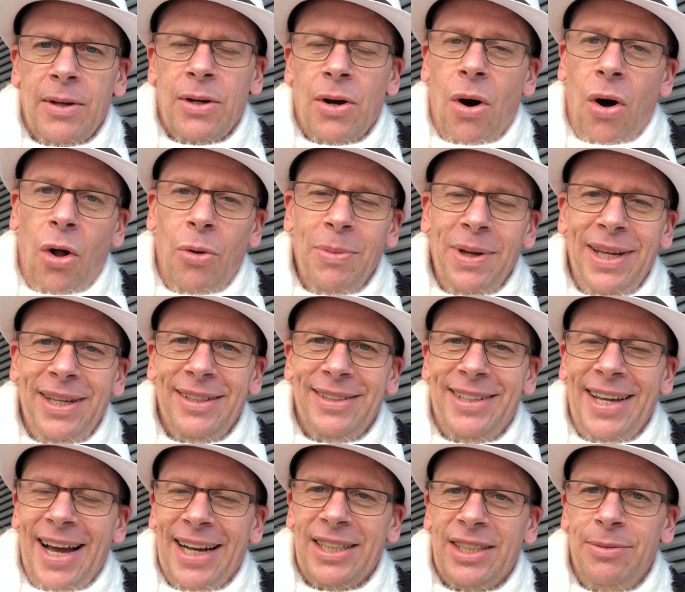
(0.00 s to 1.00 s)
Call me,
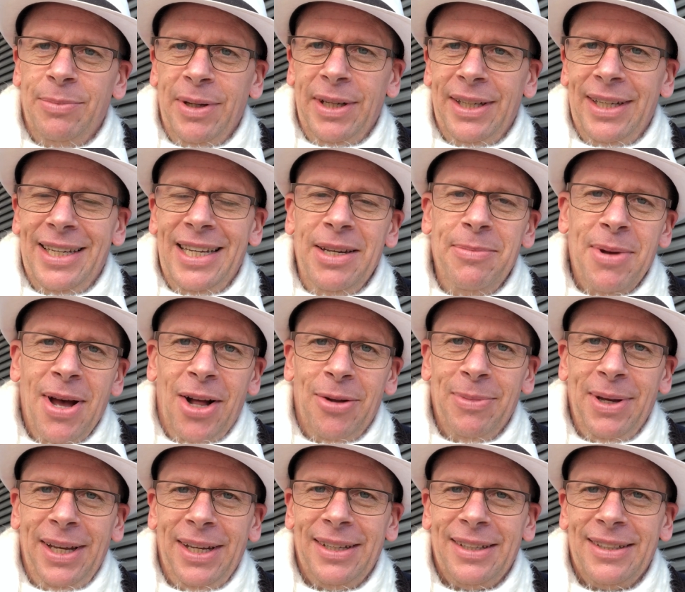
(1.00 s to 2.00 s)
text me, email
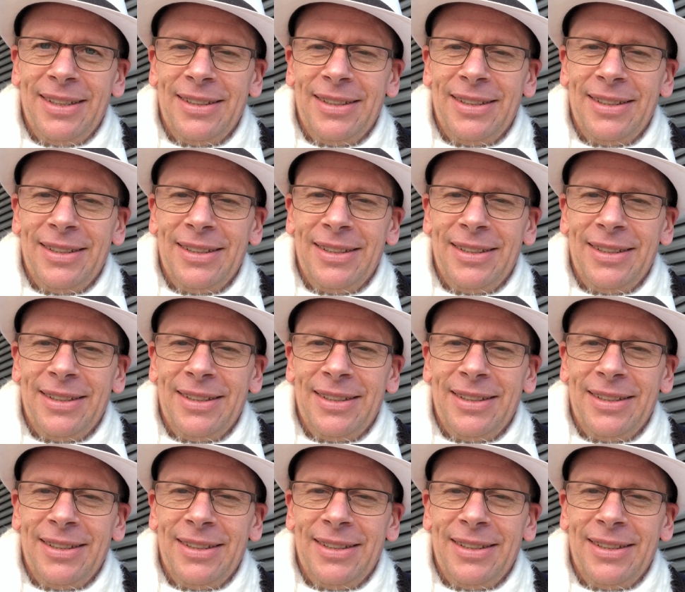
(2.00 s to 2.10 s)
me.